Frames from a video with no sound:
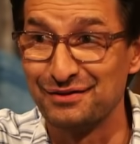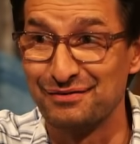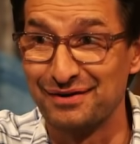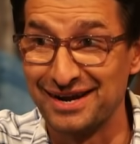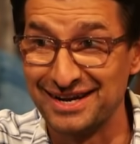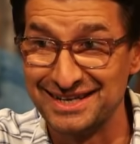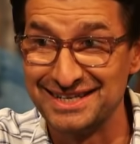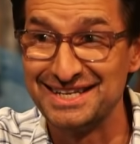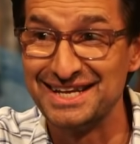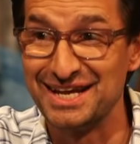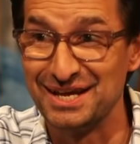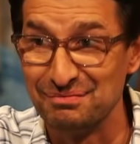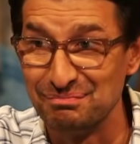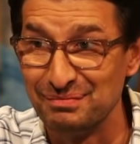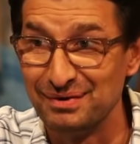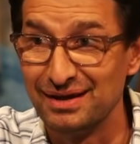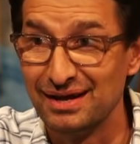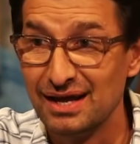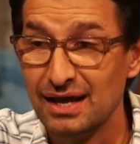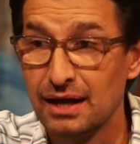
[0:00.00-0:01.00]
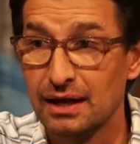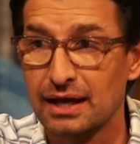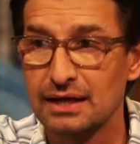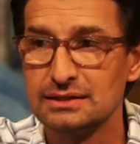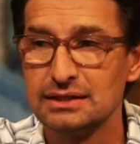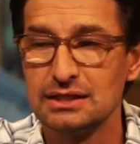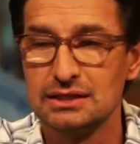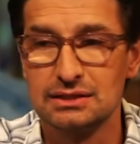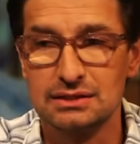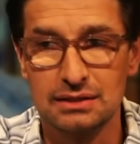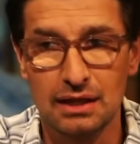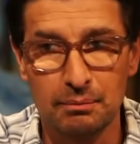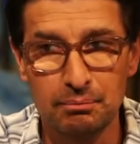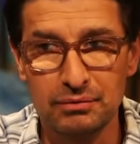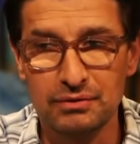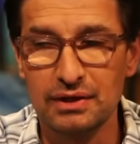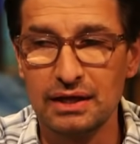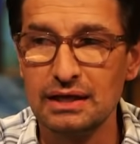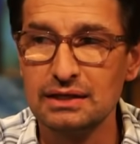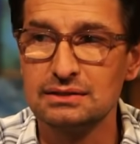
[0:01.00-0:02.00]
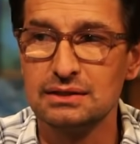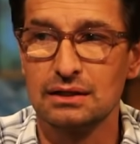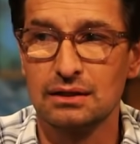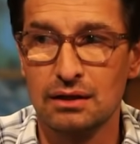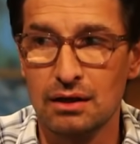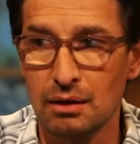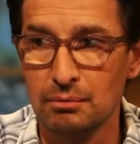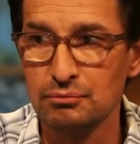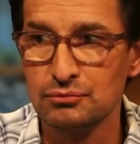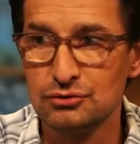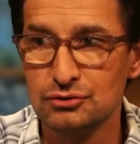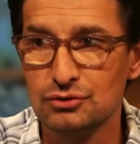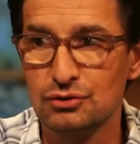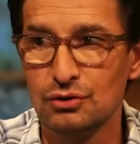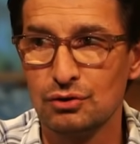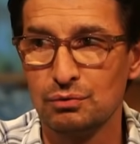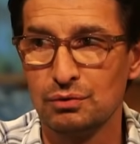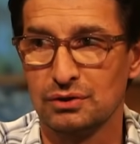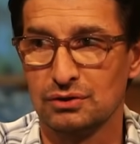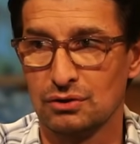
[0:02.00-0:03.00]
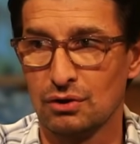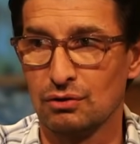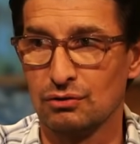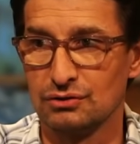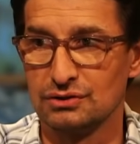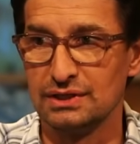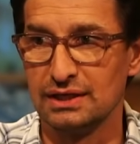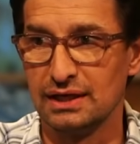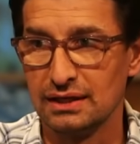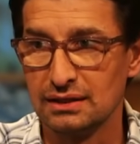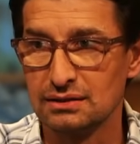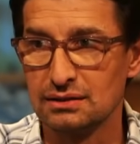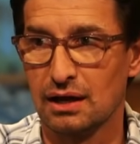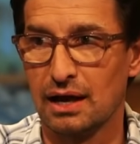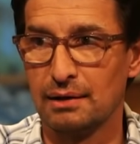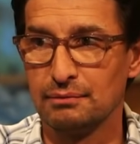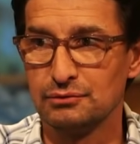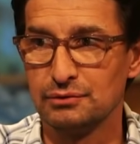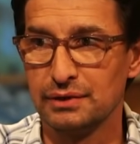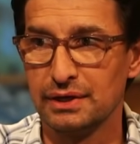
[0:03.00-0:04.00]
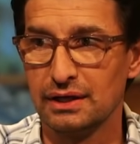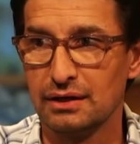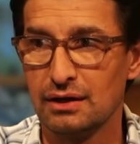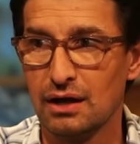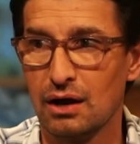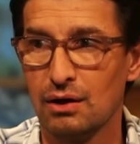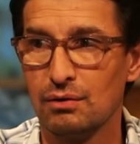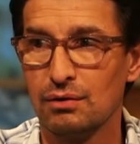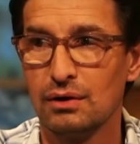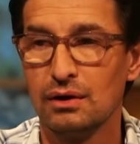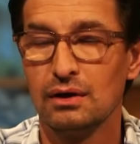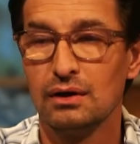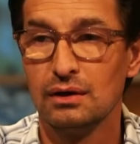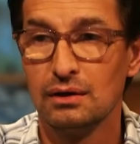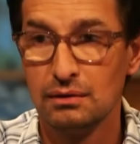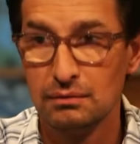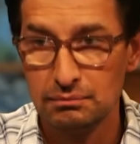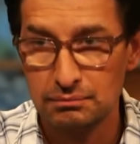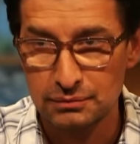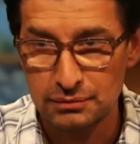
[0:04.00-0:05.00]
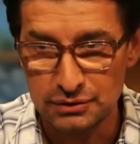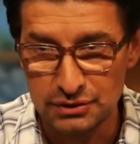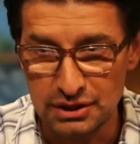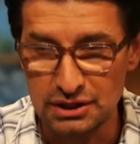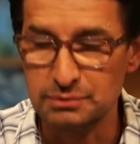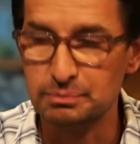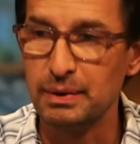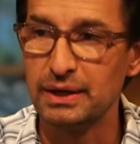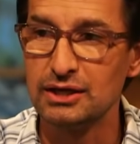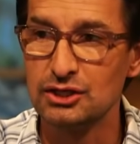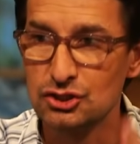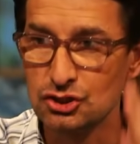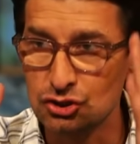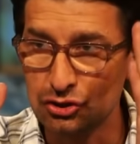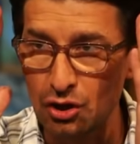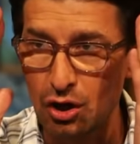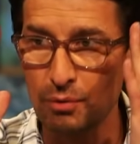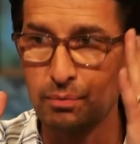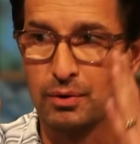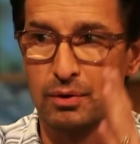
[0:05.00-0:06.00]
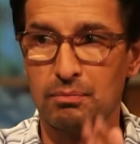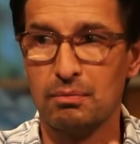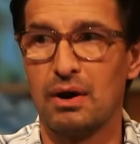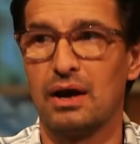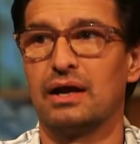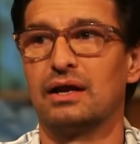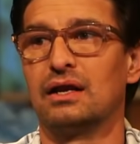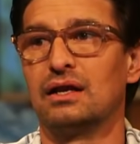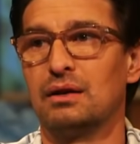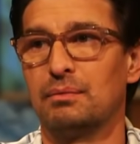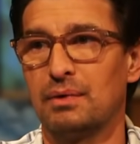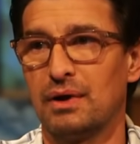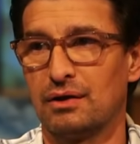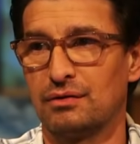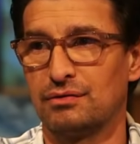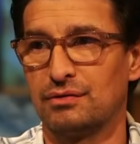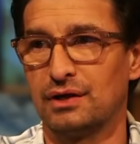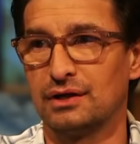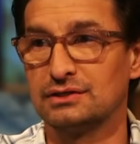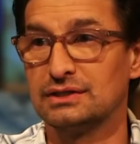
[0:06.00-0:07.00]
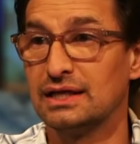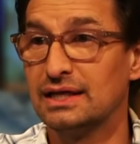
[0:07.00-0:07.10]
the right team. Because there's some things that comes through with Tulsi at times where you go, she's being sober-minded about things.